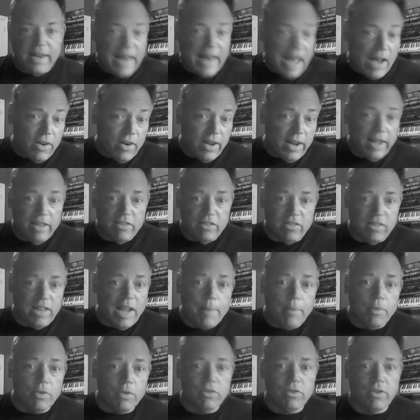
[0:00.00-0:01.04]
Nowadays,
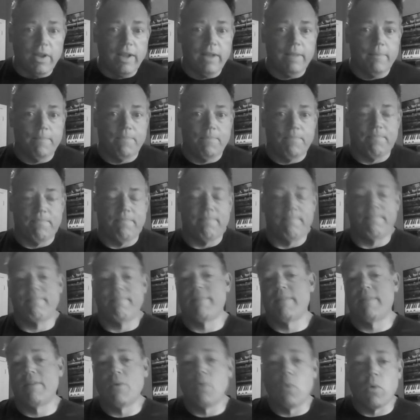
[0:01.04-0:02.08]
labels ain't
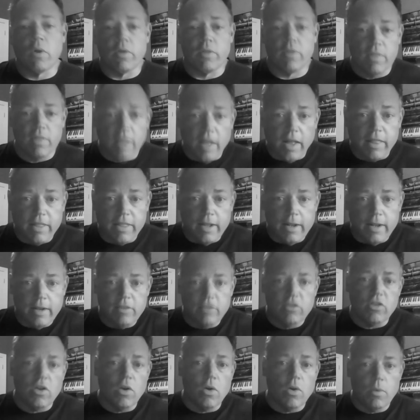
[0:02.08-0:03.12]
worth nothing,
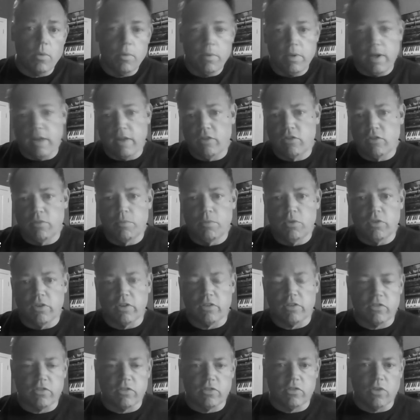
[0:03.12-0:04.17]
so as
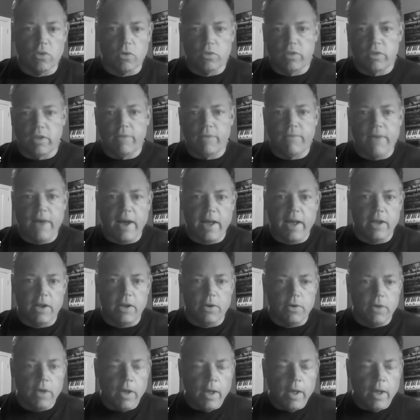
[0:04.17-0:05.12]
music's so devalued,